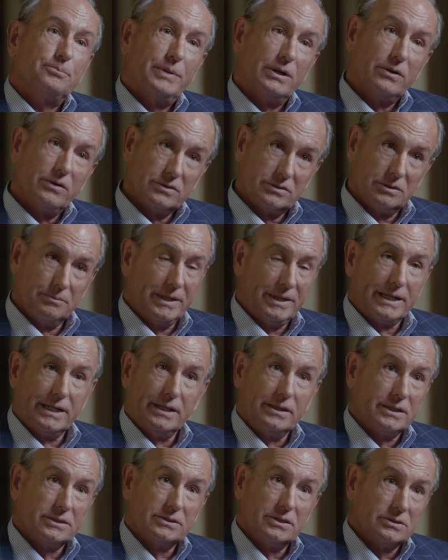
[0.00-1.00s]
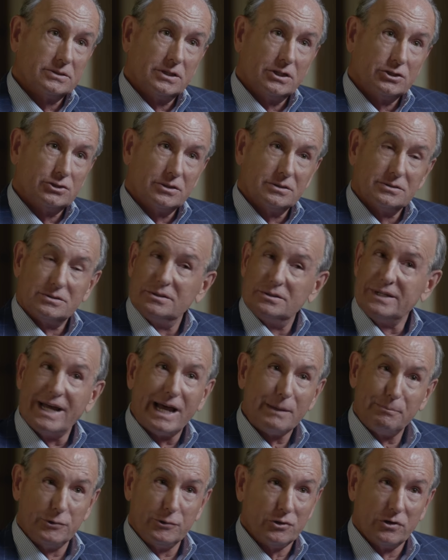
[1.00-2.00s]
Parents are making these decisions,
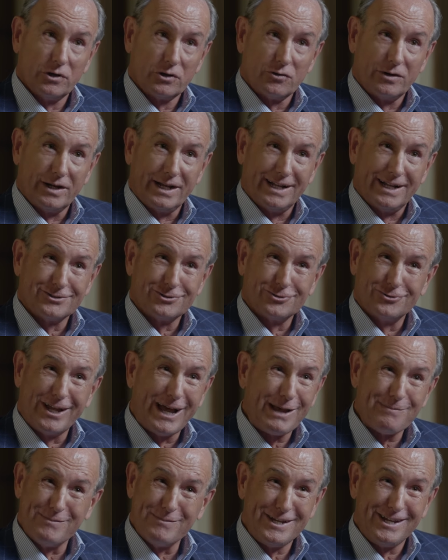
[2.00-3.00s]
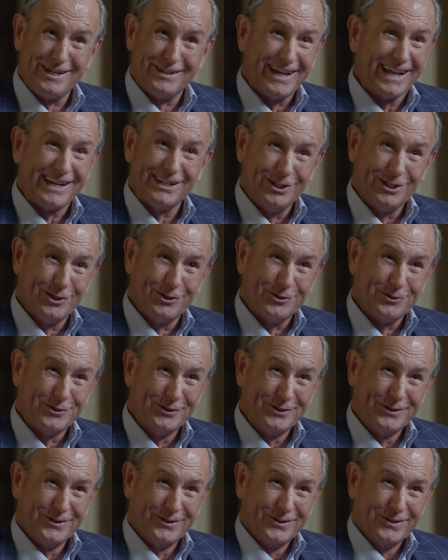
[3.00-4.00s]
not bureaucrats, not me, not
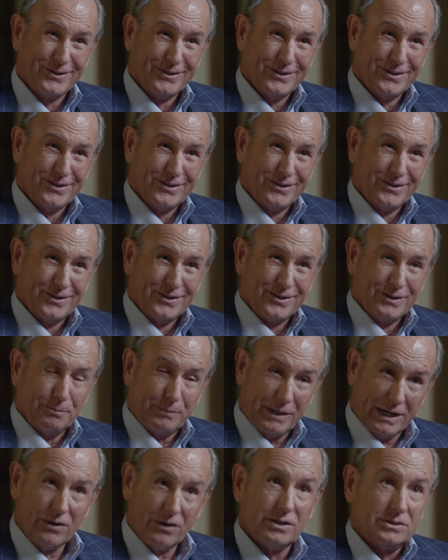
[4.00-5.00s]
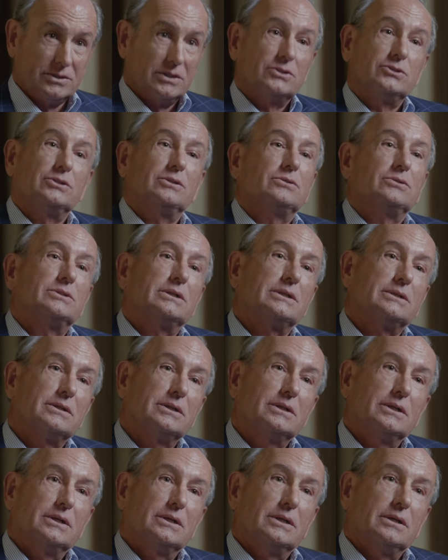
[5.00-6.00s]
you. Parents are
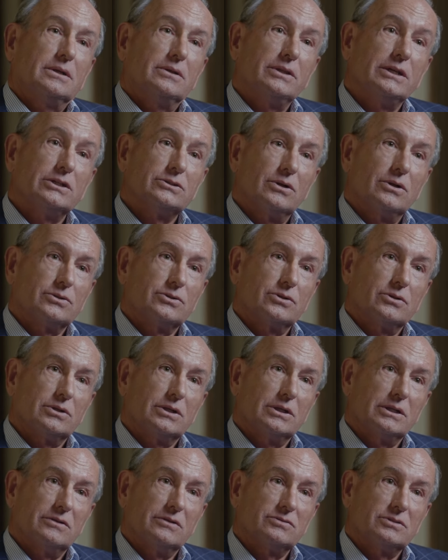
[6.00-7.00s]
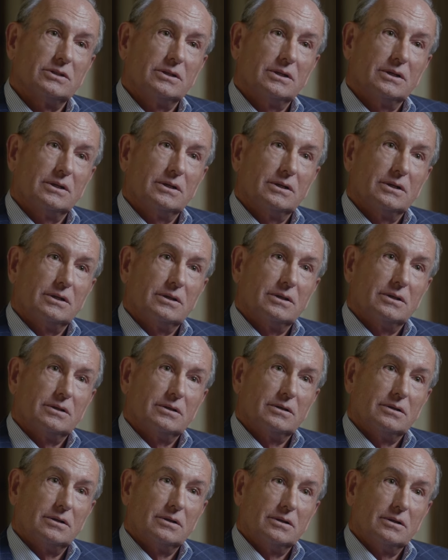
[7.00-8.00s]
choosing these alternatives
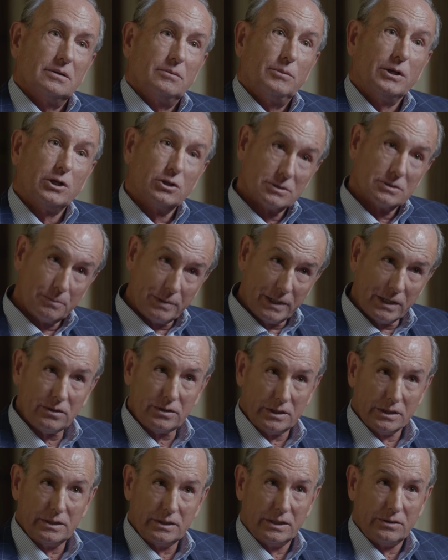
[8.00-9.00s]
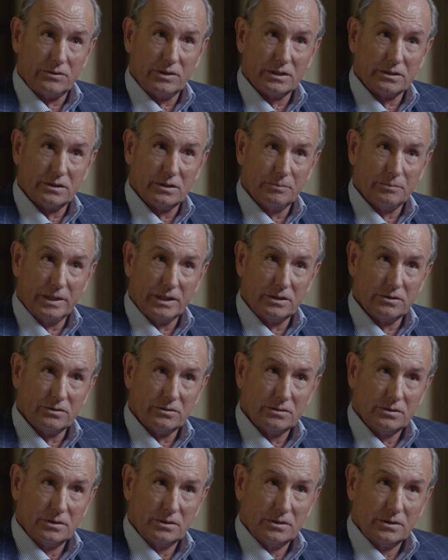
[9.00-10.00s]
because apparently they think they're
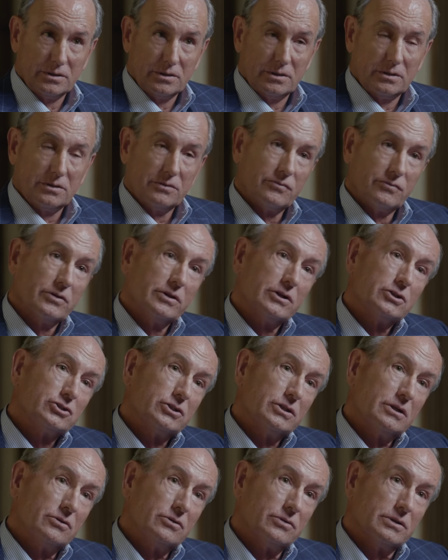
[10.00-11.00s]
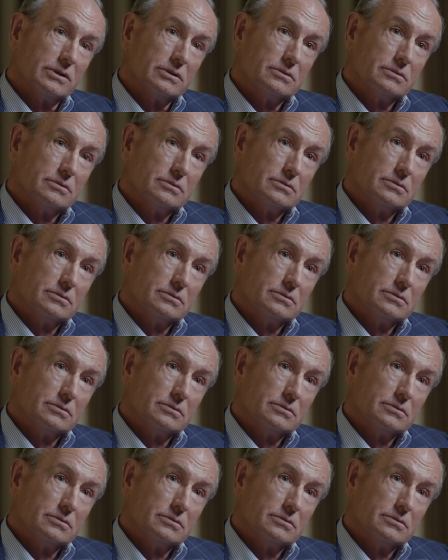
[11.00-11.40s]
better for their children.